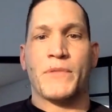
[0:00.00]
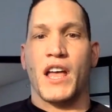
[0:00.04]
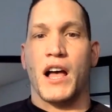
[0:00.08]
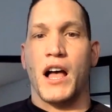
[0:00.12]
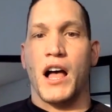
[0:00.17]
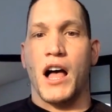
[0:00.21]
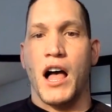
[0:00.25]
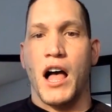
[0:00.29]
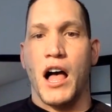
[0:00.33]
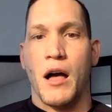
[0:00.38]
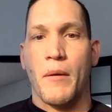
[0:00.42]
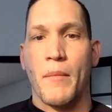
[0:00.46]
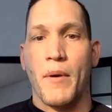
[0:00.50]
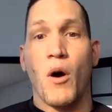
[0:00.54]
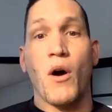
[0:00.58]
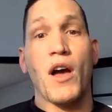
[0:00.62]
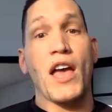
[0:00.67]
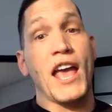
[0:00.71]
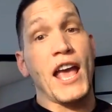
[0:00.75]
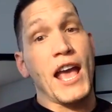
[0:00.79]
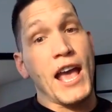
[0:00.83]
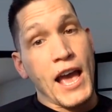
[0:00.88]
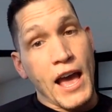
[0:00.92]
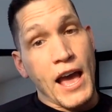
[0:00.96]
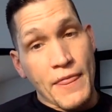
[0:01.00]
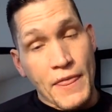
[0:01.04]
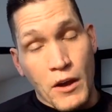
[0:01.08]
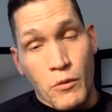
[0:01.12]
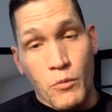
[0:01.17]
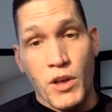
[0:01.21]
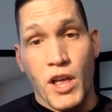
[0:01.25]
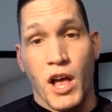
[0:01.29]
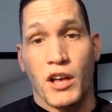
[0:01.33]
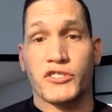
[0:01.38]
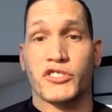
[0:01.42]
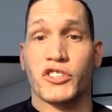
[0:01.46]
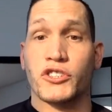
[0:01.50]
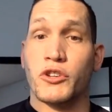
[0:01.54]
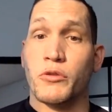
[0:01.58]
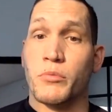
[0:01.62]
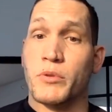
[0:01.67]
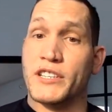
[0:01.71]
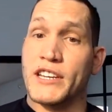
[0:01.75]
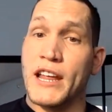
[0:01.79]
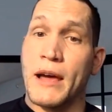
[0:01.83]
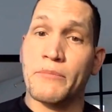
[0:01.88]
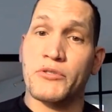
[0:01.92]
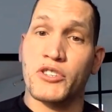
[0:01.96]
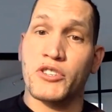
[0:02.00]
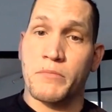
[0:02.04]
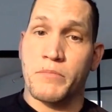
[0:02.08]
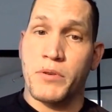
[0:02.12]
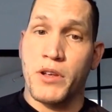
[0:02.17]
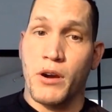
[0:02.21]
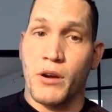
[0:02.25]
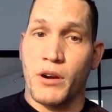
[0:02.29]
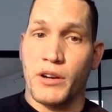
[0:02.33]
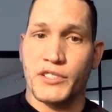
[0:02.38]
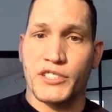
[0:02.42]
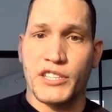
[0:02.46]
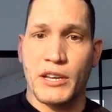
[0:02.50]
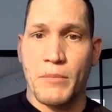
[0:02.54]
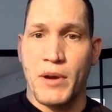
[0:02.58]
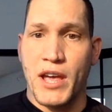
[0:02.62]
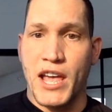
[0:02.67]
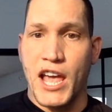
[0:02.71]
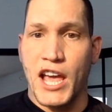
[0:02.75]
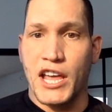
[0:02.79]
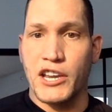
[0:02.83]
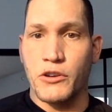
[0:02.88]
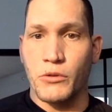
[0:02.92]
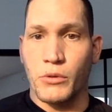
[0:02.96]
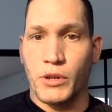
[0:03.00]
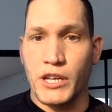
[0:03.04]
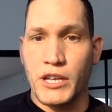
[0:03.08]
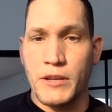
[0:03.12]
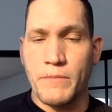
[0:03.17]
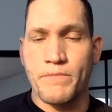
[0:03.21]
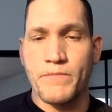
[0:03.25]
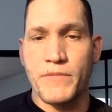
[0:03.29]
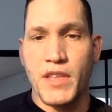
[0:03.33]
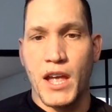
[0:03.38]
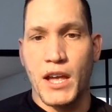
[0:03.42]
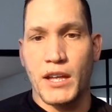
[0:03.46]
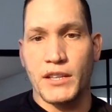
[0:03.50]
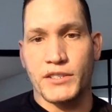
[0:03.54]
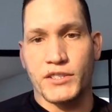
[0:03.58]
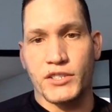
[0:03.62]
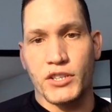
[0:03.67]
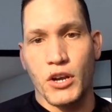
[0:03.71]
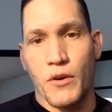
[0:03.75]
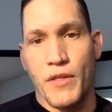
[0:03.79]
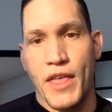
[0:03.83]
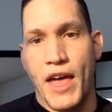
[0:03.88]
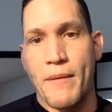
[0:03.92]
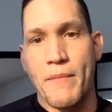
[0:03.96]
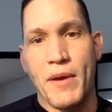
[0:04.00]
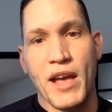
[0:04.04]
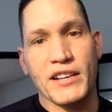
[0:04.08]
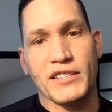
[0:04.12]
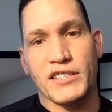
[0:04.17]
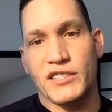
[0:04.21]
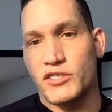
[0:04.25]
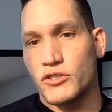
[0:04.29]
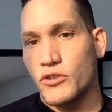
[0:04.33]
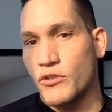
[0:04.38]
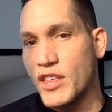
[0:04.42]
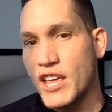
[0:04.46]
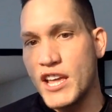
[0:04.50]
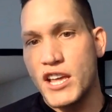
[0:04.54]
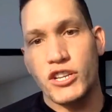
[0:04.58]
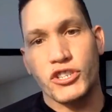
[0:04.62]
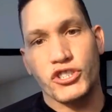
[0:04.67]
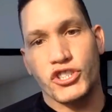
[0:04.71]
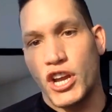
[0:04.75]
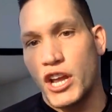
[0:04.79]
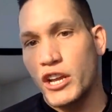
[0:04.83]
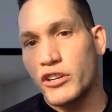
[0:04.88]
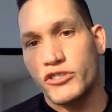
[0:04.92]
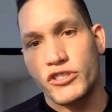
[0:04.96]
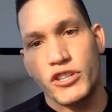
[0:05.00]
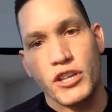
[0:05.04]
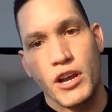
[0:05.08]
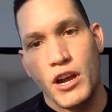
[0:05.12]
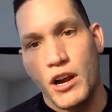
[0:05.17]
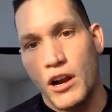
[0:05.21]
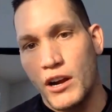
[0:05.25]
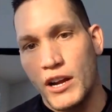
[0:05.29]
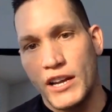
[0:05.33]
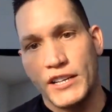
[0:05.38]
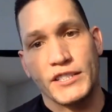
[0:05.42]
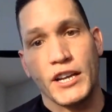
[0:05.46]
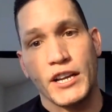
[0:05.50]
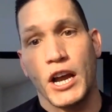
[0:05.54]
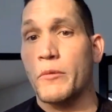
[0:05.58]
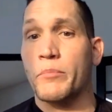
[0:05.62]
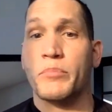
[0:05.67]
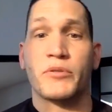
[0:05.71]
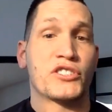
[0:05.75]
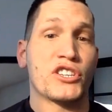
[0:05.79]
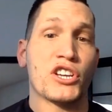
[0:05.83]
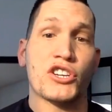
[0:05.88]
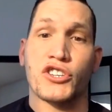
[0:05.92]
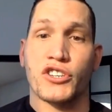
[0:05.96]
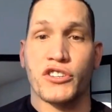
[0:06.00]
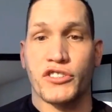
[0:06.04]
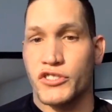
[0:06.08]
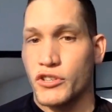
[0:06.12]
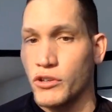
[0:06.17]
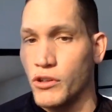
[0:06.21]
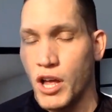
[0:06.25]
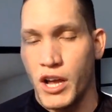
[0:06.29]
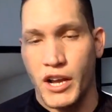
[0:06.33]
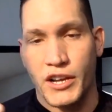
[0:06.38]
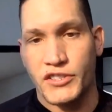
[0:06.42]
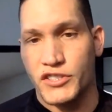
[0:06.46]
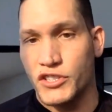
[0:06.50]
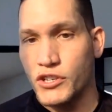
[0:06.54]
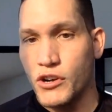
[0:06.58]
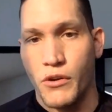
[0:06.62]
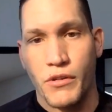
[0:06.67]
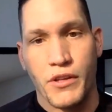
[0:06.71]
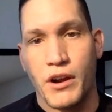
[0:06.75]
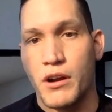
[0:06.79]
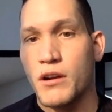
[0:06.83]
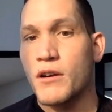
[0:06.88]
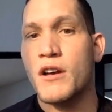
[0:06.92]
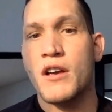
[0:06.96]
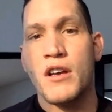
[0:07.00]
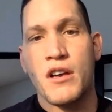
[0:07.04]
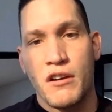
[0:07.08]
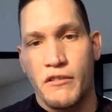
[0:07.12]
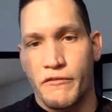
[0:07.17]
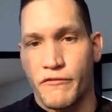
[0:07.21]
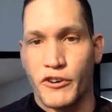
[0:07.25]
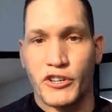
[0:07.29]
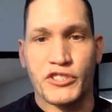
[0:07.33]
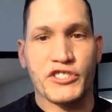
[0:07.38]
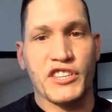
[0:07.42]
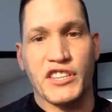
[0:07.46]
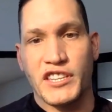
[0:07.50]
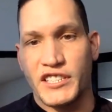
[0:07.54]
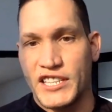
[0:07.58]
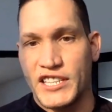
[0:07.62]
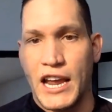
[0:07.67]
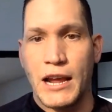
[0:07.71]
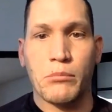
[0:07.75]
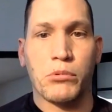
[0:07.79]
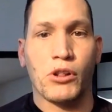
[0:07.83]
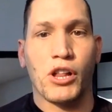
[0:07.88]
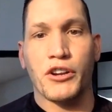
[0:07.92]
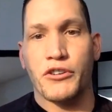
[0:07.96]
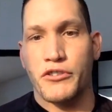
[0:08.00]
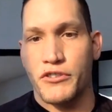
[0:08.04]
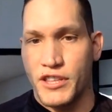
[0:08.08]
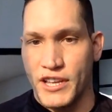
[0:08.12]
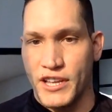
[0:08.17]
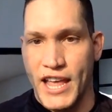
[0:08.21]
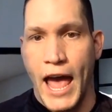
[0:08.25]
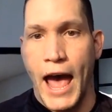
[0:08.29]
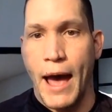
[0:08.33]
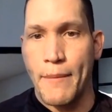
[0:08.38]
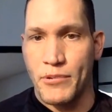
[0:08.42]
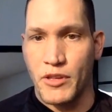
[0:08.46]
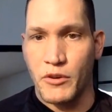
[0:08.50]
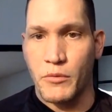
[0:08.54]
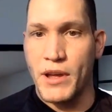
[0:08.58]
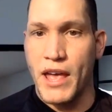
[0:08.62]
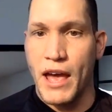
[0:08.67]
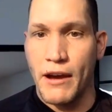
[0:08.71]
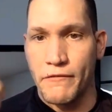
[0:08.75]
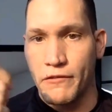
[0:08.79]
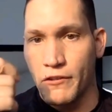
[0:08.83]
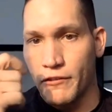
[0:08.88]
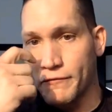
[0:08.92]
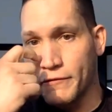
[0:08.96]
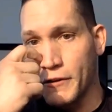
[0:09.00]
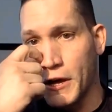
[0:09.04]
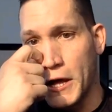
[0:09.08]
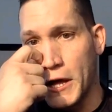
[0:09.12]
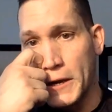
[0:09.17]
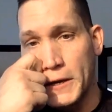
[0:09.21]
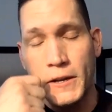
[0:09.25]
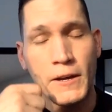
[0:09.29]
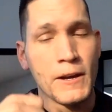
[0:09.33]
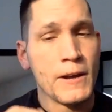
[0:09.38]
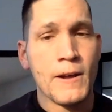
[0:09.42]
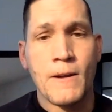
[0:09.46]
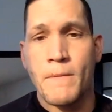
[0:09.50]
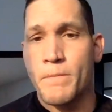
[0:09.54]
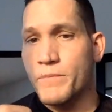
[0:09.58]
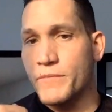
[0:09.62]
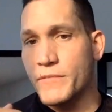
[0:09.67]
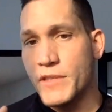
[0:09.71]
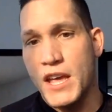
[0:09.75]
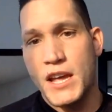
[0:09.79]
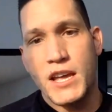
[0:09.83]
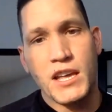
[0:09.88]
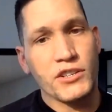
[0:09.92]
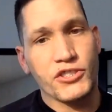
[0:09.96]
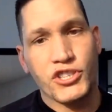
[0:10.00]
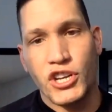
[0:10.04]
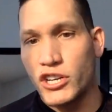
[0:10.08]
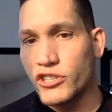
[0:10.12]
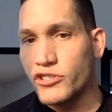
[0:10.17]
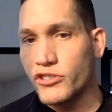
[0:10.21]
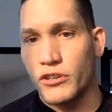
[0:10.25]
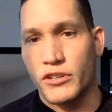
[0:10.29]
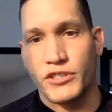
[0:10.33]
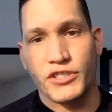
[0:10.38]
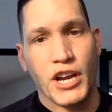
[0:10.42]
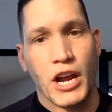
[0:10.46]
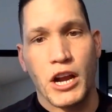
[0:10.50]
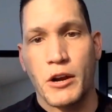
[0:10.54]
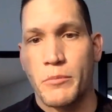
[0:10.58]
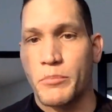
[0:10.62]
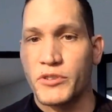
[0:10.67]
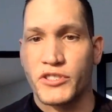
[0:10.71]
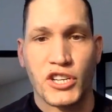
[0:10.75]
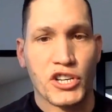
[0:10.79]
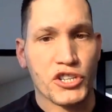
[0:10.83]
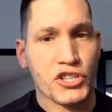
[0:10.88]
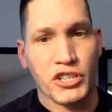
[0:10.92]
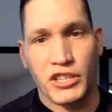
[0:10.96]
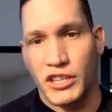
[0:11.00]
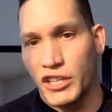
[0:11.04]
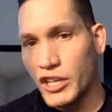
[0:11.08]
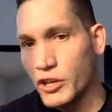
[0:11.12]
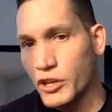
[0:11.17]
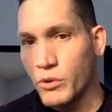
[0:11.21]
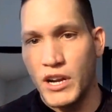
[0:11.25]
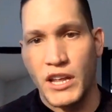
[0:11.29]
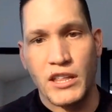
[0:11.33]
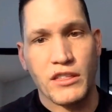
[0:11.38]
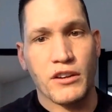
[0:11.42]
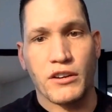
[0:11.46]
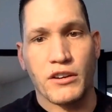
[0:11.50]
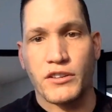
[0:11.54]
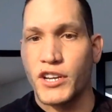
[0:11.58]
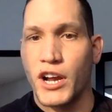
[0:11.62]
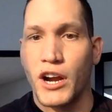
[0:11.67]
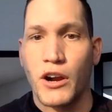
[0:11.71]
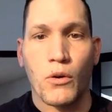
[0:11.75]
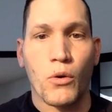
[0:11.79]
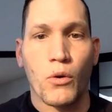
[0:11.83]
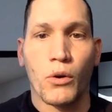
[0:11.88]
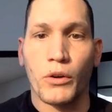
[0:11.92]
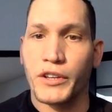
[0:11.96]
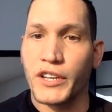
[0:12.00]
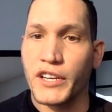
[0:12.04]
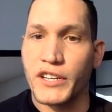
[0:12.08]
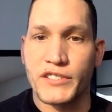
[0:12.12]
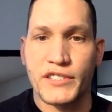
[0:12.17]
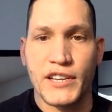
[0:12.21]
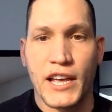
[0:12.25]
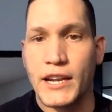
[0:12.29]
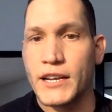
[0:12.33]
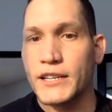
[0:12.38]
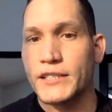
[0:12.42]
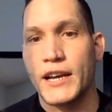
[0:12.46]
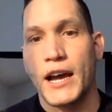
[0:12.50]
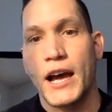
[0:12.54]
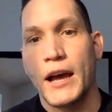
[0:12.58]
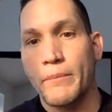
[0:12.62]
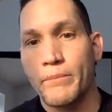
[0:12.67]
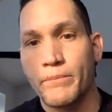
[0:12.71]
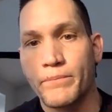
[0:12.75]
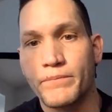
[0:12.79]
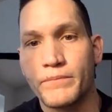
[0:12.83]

And then we also do redemption periods semi-annually. And so that makes it so they can change their entire position. So long as, they're first at the table under the cap that we have for the fund, they can change their entire position, liquidate their entire holdings anytime